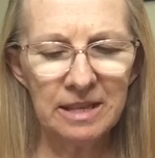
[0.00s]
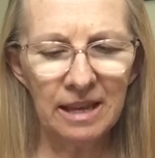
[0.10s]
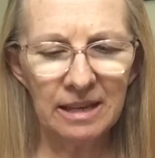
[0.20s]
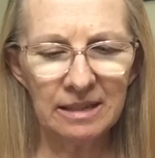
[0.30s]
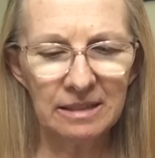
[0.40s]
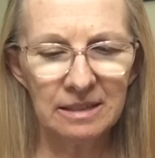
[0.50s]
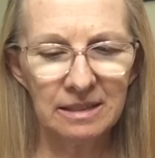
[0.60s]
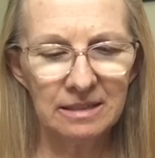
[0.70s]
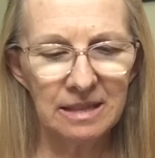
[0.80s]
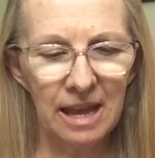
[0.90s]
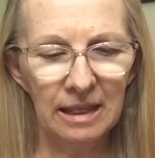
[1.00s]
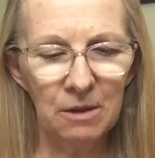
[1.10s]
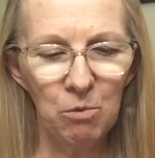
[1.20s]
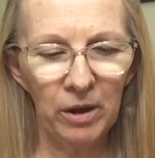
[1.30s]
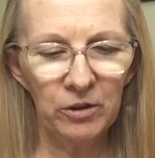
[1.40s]
second,
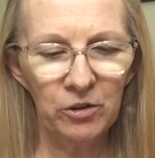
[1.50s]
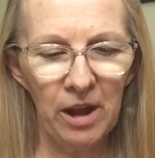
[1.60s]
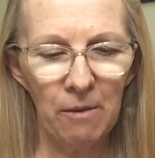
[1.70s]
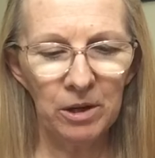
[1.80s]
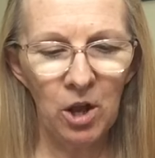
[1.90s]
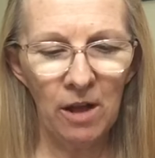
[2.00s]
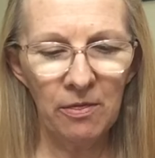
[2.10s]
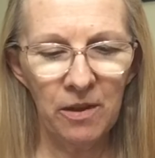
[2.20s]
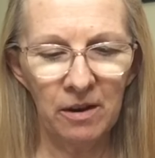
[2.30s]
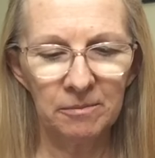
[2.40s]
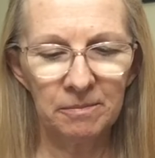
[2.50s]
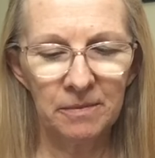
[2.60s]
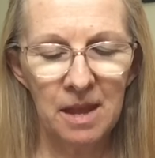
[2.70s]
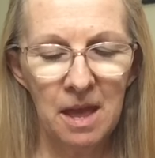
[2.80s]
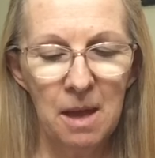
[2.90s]
Stanley wondered how it got there,
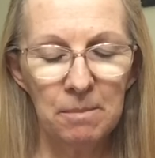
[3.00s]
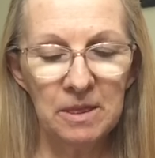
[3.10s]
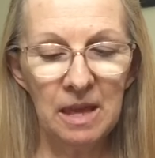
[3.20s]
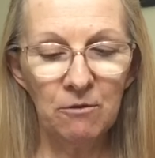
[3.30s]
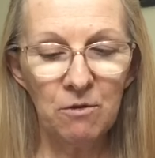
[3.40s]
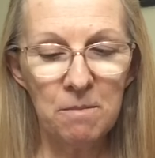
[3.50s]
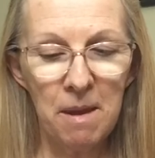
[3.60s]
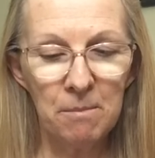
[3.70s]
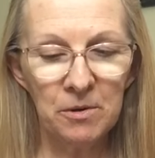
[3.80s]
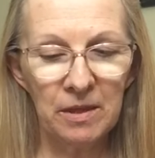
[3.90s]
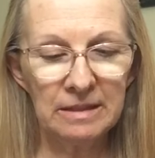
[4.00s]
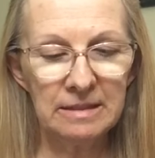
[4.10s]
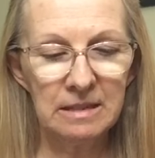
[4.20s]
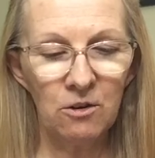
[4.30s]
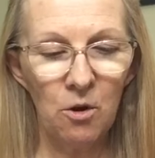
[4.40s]
but then remembered
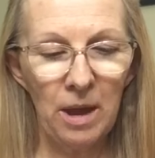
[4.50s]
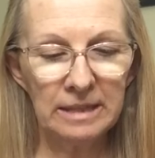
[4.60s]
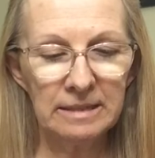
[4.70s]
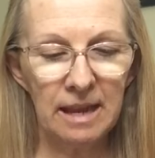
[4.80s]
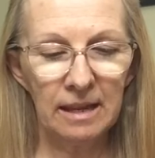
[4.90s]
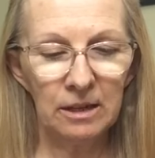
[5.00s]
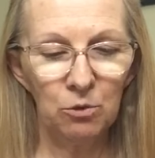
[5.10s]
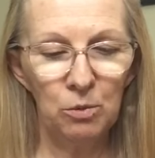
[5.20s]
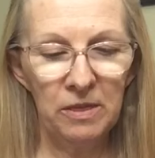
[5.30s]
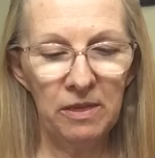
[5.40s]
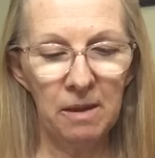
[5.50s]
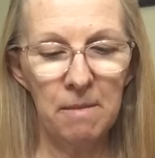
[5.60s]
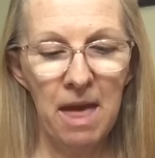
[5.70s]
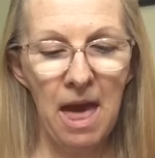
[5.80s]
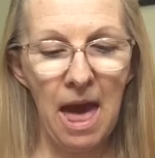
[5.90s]
that Zero had taken it with
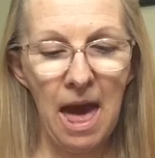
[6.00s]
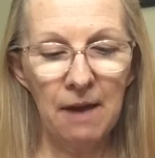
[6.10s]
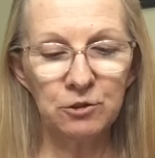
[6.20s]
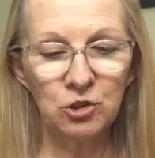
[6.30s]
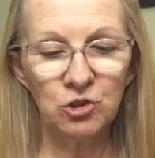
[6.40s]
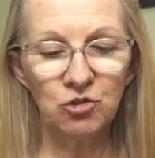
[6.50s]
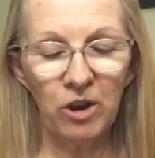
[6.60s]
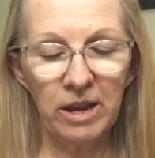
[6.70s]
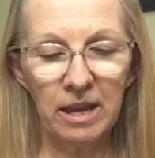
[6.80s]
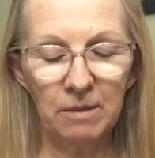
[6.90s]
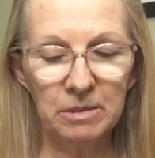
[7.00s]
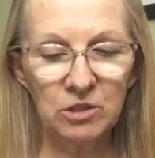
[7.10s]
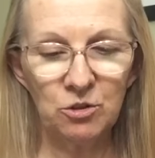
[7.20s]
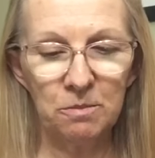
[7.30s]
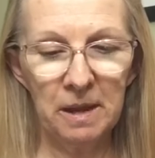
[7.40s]
him after striking
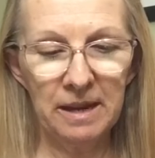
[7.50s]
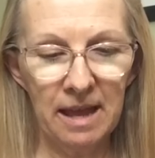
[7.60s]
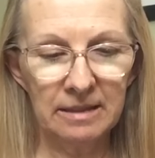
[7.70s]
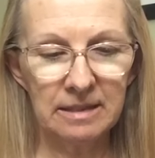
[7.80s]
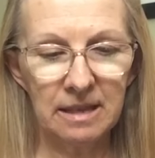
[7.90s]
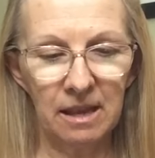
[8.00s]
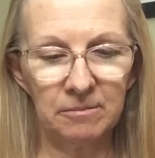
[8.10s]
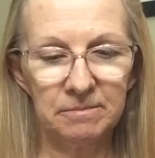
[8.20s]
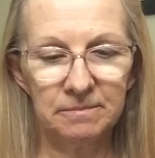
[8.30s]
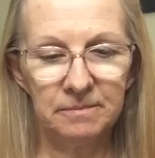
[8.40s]
Mr. Pendanski.